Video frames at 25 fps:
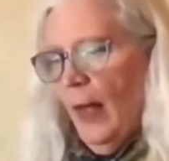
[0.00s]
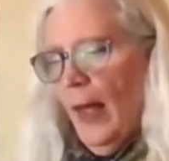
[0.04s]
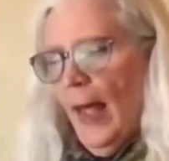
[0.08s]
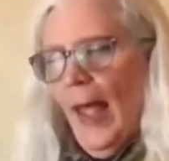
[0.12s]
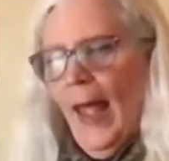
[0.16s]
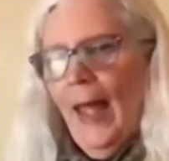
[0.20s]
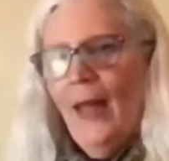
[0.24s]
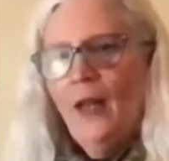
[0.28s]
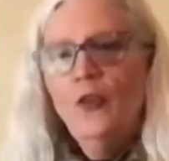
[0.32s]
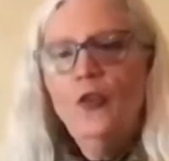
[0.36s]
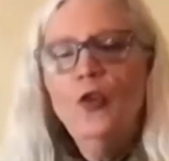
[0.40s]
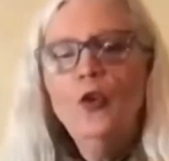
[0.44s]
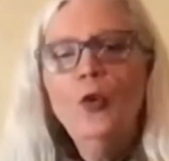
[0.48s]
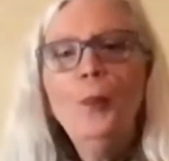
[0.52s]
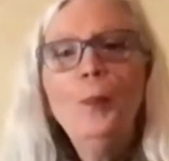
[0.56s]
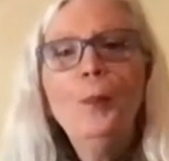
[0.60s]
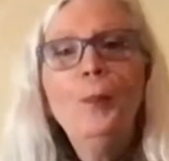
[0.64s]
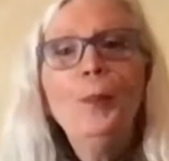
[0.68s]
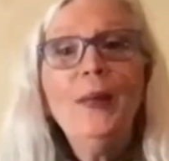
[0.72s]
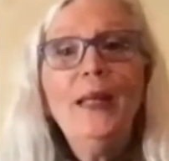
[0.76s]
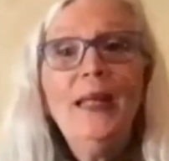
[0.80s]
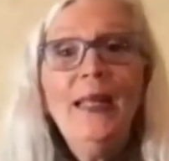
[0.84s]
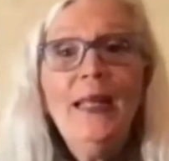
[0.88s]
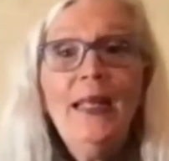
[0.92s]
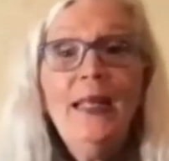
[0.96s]
and to
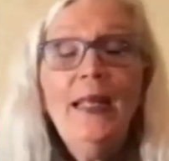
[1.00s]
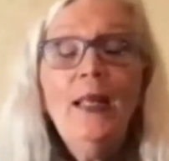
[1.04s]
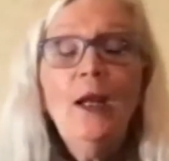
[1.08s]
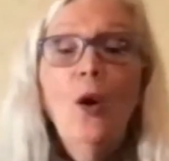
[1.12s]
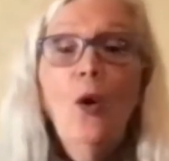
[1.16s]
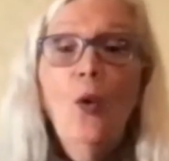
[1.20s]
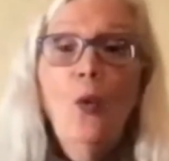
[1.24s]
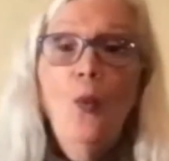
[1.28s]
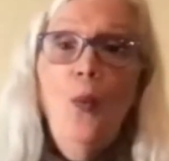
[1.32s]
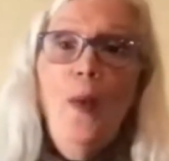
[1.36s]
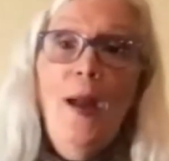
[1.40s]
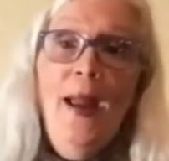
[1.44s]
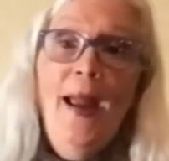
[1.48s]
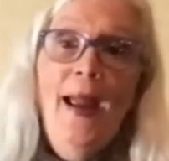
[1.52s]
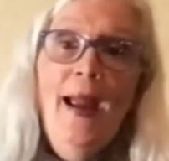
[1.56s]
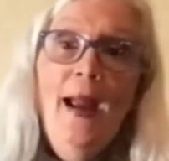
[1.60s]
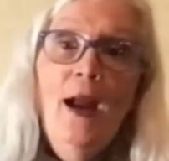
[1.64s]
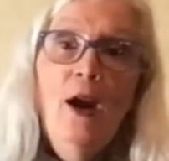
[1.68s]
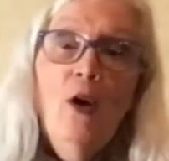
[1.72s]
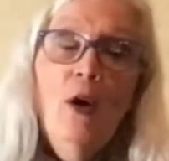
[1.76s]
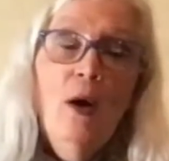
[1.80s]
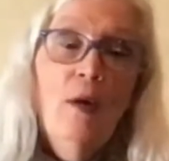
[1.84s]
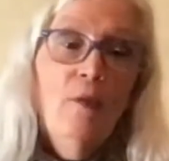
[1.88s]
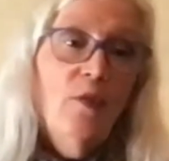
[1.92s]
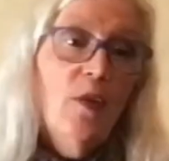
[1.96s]
be
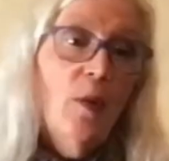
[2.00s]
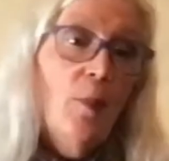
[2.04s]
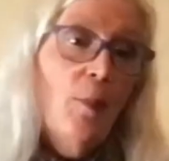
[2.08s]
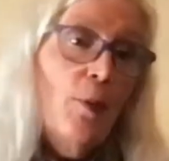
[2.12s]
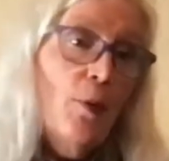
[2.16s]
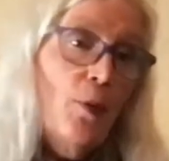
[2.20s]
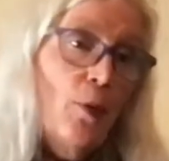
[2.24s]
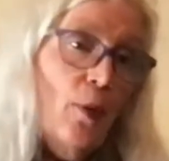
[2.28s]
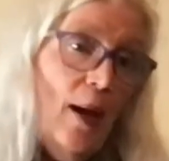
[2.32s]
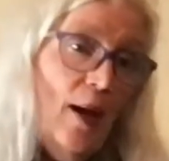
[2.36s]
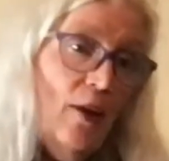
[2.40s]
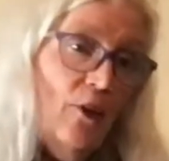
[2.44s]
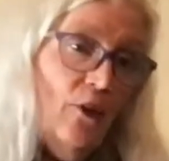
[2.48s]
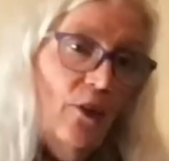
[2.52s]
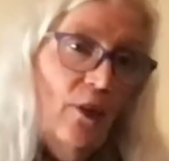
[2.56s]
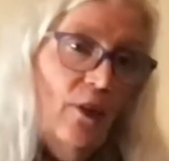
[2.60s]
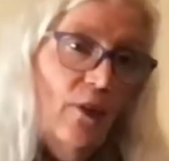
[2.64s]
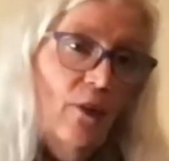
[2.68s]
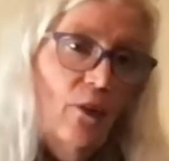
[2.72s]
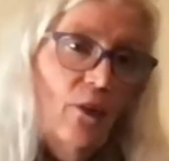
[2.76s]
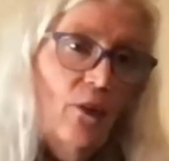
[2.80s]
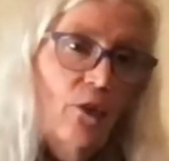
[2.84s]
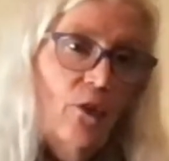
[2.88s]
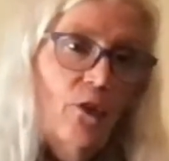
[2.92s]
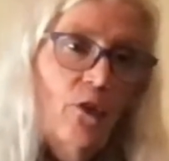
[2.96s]
aware of the
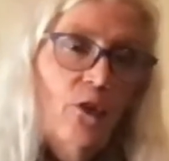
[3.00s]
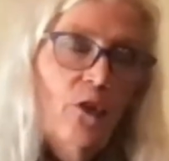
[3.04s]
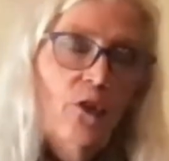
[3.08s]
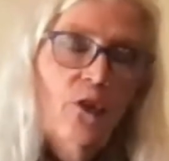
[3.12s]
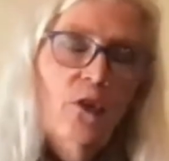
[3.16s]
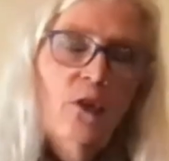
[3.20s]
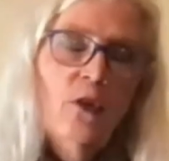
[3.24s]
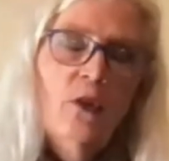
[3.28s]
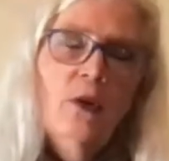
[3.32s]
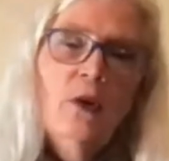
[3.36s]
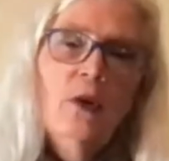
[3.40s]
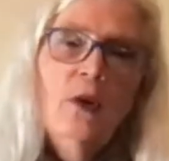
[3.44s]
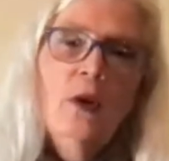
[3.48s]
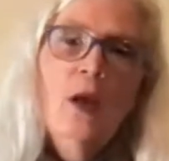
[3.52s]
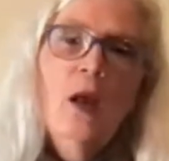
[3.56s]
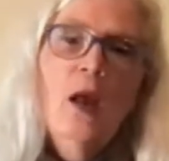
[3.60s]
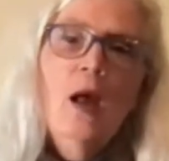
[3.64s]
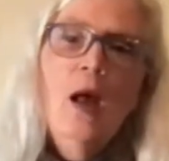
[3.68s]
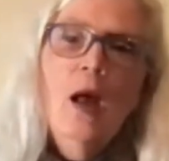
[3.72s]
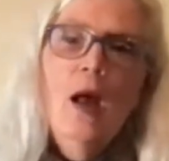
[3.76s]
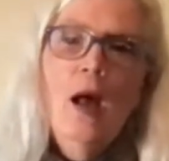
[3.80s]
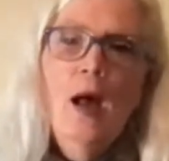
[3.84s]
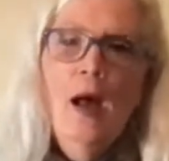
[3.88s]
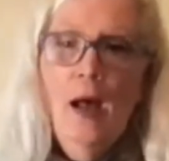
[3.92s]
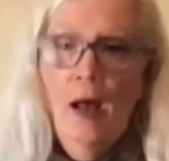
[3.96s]
presence
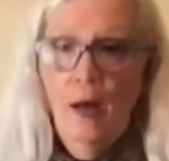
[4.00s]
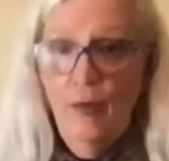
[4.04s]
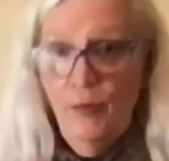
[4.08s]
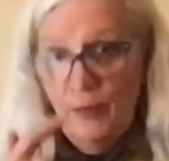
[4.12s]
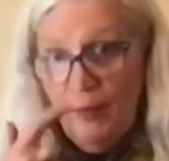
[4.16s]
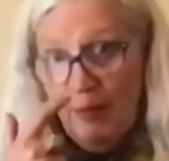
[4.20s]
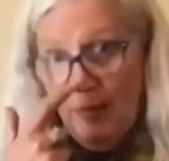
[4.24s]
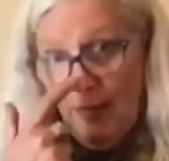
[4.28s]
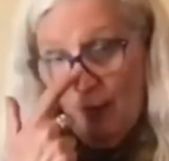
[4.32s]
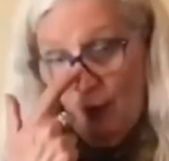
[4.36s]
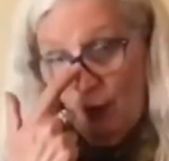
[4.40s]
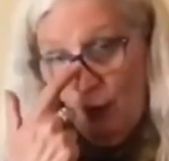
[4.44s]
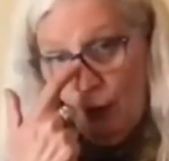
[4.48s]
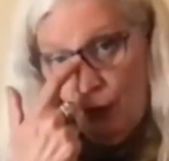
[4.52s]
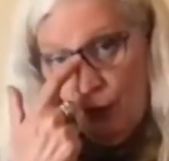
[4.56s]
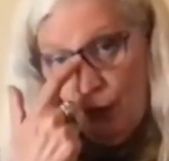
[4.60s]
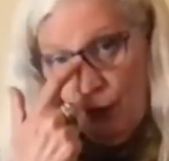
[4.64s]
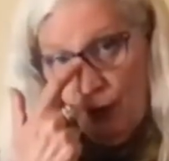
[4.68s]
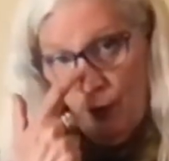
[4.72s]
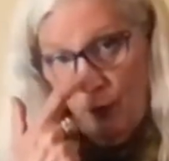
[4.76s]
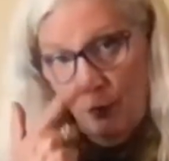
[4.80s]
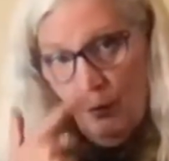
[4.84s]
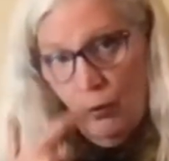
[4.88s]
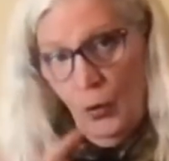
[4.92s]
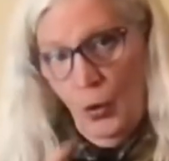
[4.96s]
of love,
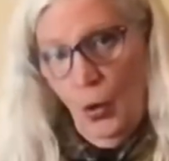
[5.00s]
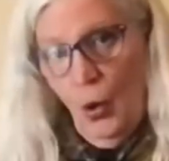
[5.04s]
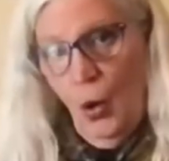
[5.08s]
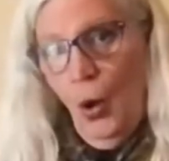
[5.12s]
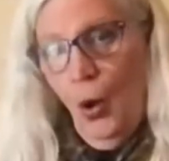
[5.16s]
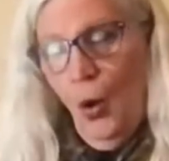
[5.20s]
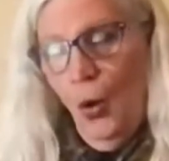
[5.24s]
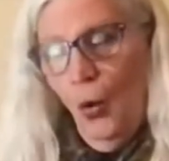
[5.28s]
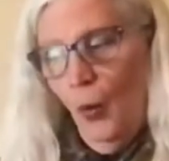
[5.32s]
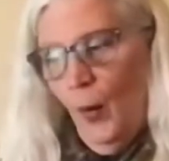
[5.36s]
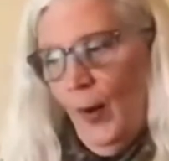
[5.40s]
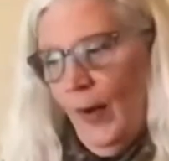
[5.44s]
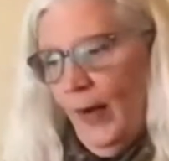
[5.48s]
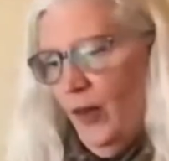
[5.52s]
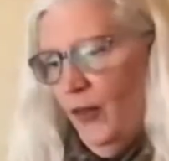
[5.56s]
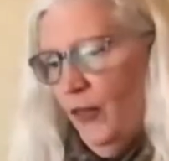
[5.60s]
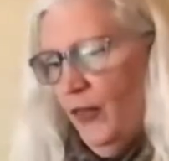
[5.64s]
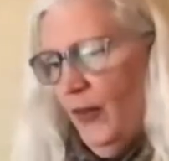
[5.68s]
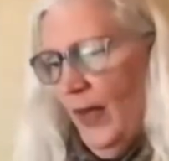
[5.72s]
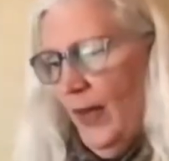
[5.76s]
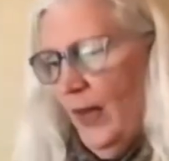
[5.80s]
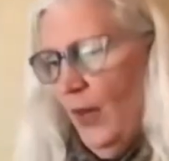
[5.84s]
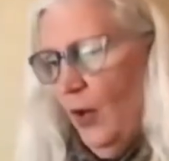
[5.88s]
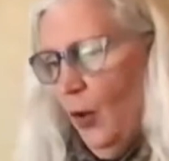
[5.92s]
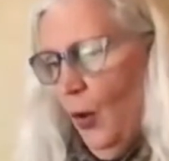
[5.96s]

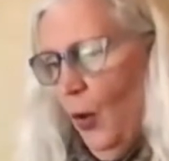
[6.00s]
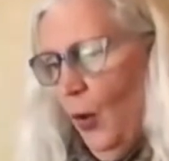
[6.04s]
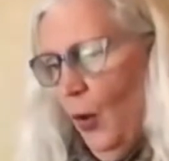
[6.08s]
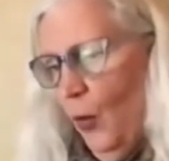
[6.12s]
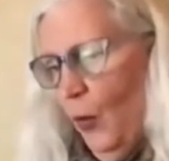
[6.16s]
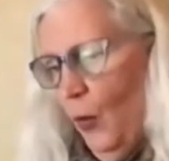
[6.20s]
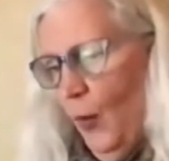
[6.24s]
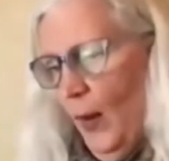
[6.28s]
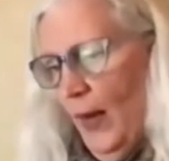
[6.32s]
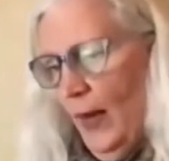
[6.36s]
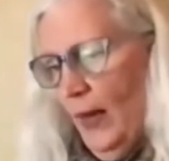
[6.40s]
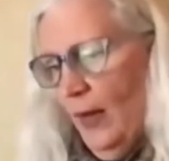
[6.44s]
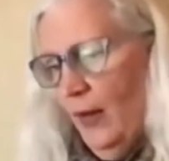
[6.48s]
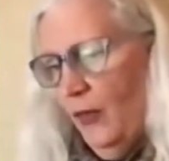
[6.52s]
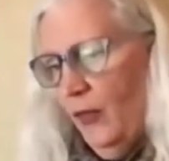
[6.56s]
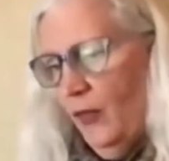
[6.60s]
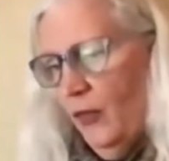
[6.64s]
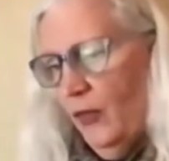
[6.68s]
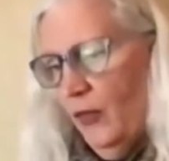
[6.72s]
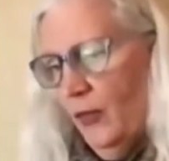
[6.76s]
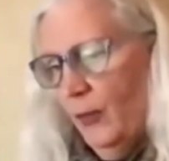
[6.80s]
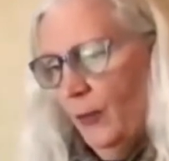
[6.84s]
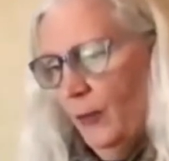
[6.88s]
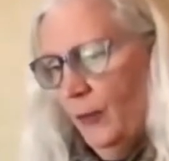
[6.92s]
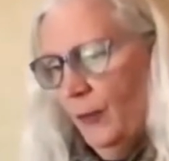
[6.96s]
always and in all ways.